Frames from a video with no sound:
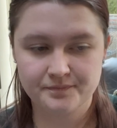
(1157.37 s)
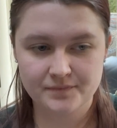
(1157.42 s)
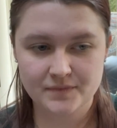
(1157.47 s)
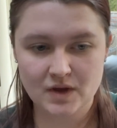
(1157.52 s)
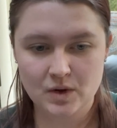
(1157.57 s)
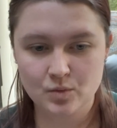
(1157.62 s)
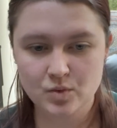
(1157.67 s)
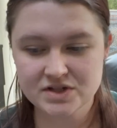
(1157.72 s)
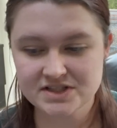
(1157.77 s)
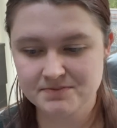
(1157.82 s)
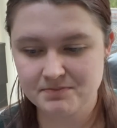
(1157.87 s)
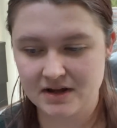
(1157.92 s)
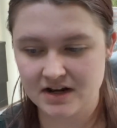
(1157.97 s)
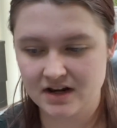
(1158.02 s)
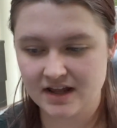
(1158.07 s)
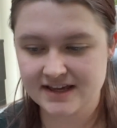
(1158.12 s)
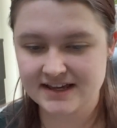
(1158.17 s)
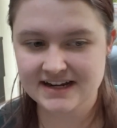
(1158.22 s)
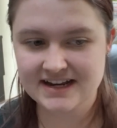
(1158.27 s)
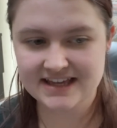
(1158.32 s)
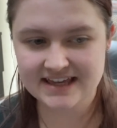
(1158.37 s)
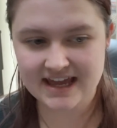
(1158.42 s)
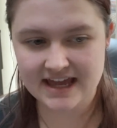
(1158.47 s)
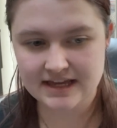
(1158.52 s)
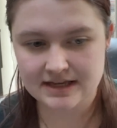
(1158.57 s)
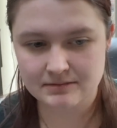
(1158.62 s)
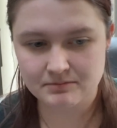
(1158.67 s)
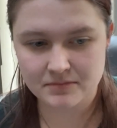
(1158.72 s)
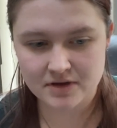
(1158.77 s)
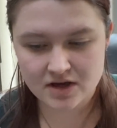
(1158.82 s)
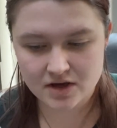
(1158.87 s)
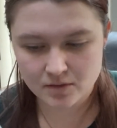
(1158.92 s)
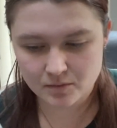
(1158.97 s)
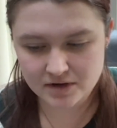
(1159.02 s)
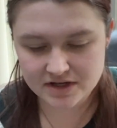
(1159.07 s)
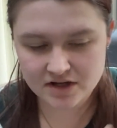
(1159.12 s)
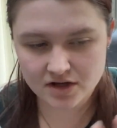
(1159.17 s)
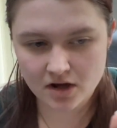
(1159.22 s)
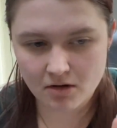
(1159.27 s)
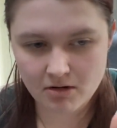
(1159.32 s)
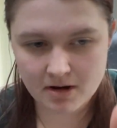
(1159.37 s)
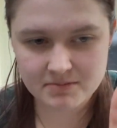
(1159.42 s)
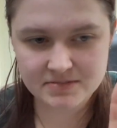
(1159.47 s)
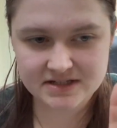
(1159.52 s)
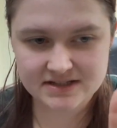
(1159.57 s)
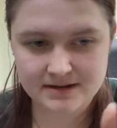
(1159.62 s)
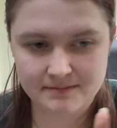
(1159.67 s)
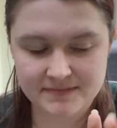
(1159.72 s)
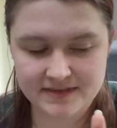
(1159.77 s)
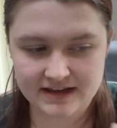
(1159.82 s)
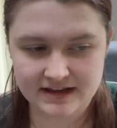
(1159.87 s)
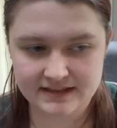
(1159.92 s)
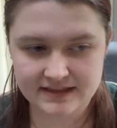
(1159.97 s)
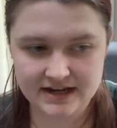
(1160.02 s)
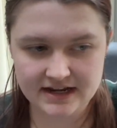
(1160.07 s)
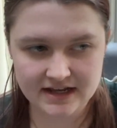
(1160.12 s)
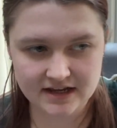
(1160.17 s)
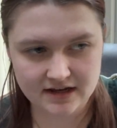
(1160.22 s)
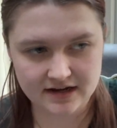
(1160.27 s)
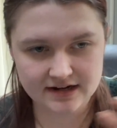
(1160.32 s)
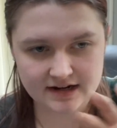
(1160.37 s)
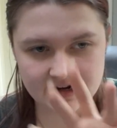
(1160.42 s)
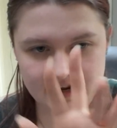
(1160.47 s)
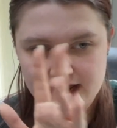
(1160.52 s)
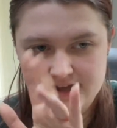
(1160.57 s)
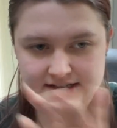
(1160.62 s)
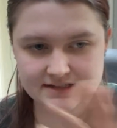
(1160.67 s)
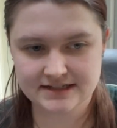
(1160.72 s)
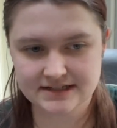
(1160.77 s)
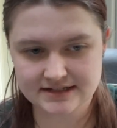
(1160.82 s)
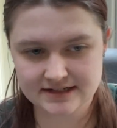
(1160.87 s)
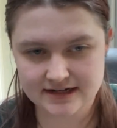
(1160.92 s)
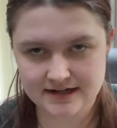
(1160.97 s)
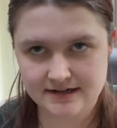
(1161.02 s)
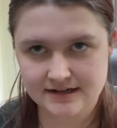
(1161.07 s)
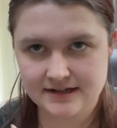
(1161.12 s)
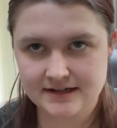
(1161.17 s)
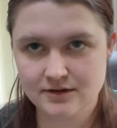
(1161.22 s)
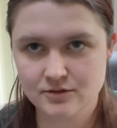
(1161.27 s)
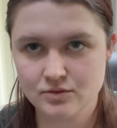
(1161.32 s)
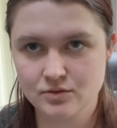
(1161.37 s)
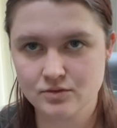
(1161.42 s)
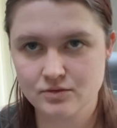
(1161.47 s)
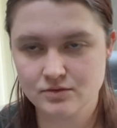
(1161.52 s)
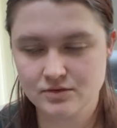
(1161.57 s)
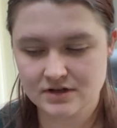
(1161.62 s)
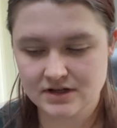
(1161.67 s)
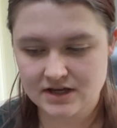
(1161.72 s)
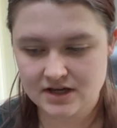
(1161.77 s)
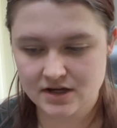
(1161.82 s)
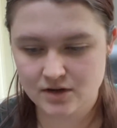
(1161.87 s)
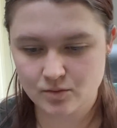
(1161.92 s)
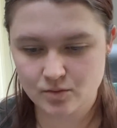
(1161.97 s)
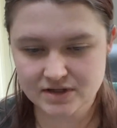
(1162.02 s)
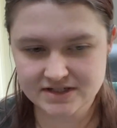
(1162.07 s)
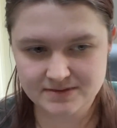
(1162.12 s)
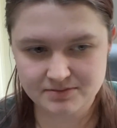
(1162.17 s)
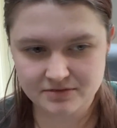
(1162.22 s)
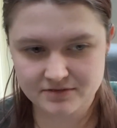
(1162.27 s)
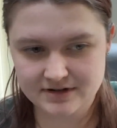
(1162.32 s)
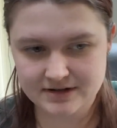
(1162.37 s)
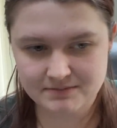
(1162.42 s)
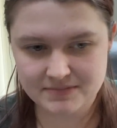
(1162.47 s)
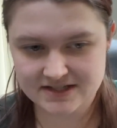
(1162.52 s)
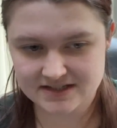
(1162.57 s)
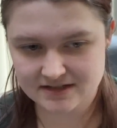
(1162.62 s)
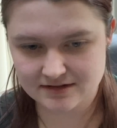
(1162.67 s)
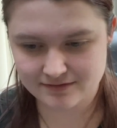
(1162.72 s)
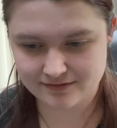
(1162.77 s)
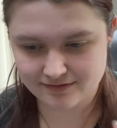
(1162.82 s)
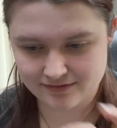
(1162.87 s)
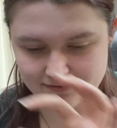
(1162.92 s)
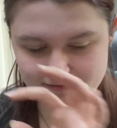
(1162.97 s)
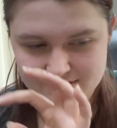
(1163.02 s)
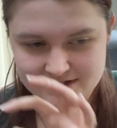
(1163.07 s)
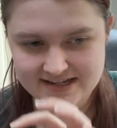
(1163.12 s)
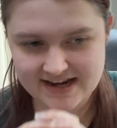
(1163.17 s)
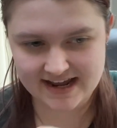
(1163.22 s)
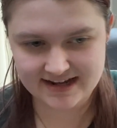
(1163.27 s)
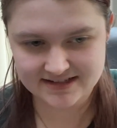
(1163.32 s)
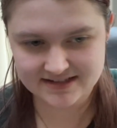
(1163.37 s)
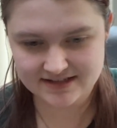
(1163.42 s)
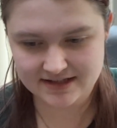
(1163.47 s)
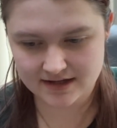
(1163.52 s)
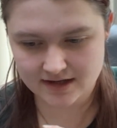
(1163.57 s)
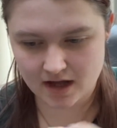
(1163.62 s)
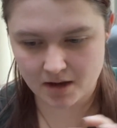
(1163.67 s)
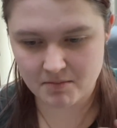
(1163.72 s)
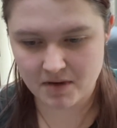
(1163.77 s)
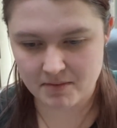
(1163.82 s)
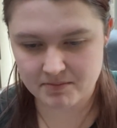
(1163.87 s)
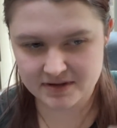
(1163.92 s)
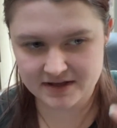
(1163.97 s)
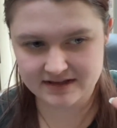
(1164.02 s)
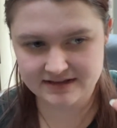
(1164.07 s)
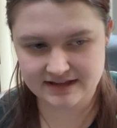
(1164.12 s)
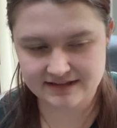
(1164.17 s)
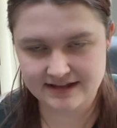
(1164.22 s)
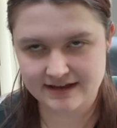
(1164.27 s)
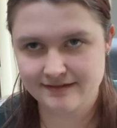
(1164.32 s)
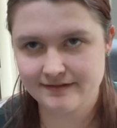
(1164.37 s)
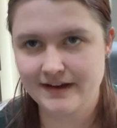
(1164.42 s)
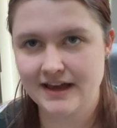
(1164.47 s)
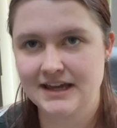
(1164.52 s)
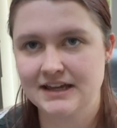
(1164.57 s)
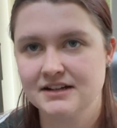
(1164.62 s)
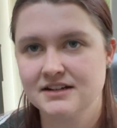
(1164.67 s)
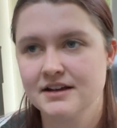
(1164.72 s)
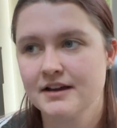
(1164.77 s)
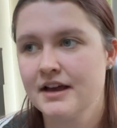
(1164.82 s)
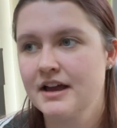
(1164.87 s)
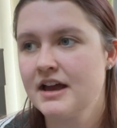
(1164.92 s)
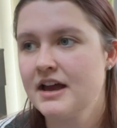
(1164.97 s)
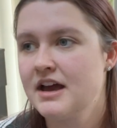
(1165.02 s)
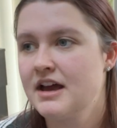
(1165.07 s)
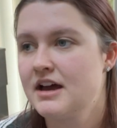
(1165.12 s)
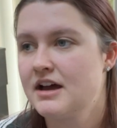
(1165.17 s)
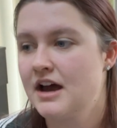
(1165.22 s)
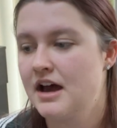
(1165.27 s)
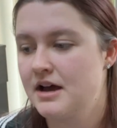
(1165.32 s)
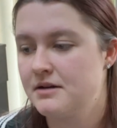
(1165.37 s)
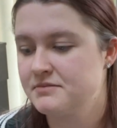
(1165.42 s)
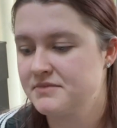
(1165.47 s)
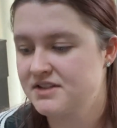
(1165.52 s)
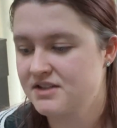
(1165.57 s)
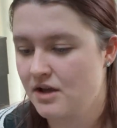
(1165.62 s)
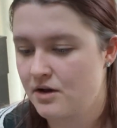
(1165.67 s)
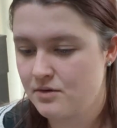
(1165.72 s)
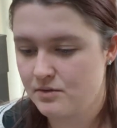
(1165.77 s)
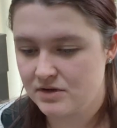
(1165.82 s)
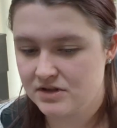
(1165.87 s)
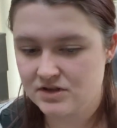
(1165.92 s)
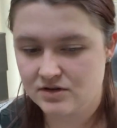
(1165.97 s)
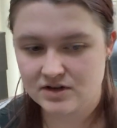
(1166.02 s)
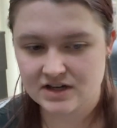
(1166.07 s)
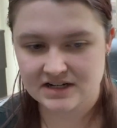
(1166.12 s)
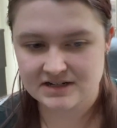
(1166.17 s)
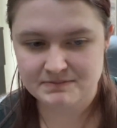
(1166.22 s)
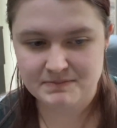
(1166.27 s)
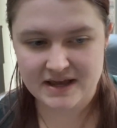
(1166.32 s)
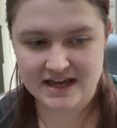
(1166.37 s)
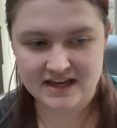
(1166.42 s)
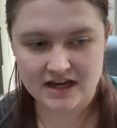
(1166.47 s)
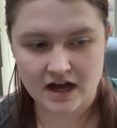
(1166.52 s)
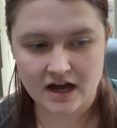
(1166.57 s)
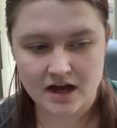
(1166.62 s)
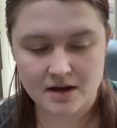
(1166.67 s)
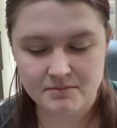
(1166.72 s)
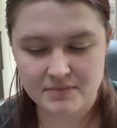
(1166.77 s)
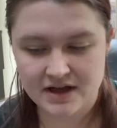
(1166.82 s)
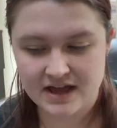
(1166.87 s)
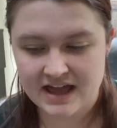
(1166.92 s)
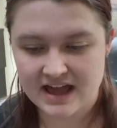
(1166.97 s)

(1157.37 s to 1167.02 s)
whisper, like in a game when you go up to something and then it kind of like has these like little whispery bits of text that come up and then they fade. So you could pick up